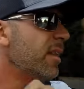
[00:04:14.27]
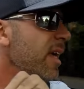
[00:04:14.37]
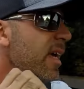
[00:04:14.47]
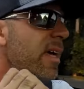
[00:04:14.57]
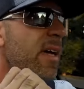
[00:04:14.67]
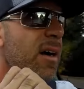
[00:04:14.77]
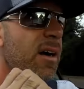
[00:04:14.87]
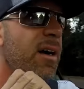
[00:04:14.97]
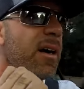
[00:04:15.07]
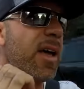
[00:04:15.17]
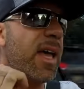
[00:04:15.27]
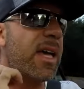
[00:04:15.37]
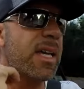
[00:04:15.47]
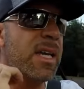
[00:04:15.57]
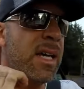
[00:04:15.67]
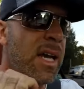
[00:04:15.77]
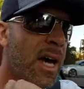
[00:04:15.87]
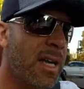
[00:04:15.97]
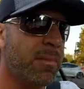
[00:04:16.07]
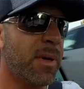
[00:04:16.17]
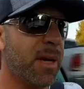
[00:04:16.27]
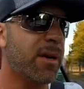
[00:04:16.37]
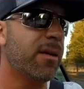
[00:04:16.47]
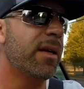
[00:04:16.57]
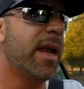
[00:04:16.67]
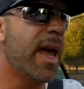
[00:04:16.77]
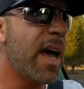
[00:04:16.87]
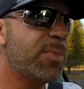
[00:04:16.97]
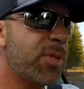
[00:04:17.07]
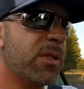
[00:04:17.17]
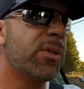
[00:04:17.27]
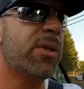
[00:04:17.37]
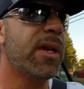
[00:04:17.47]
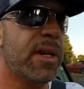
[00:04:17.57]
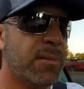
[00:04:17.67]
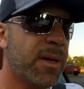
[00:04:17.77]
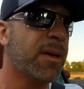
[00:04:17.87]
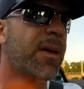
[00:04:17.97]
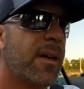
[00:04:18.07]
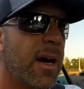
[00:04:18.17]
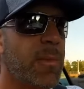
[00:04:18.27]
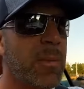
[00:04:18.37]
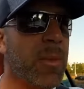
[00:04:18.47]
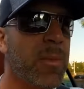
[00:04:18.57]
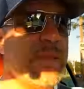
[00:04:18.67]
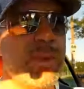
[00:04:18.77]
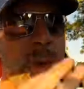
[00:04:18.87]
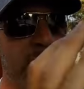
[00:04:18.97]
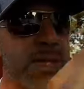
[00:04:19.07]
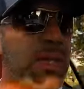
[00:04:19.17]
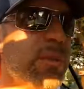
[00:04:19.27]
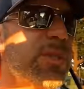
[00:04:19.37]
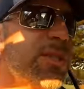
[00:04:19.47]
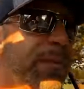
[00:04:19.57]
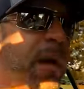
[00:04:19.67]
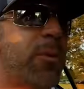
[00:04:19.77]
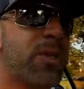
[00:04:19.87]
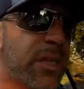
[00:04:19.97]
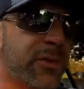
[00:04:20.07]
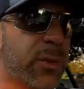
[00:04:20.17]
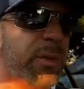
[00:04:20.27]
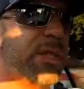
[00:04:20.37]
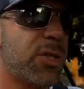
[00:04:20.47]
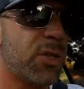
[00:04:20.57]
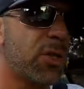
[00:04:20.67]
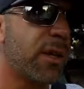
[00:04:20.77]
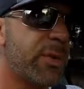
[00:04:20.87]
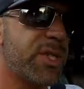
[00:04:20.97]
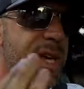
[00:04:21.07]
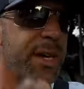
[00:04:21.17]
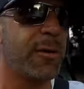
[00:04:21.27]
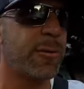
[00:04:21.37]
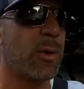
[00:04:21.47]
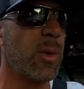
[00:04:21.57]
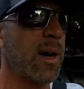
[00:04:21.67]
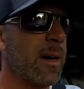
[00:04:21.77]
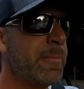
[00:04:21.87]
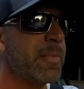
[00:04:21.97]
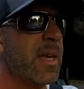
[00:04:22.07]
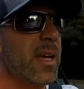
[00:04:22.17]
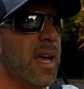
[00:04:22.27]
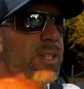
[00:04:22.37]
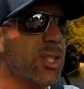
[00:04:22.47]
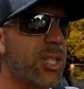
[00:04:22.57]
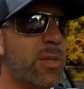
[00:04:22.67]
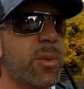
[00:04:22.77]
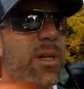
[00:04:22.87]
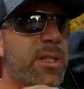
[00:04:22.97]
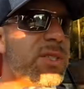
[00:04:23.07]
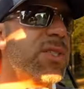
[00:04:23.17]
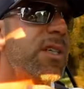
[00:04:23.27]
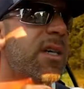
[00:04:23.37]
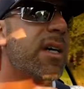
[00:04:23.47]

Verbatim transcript: They are a nightmare, an absolute nightmare. I remember in my 20s, I was I was living with this girl. I was dating her for a while, and she was.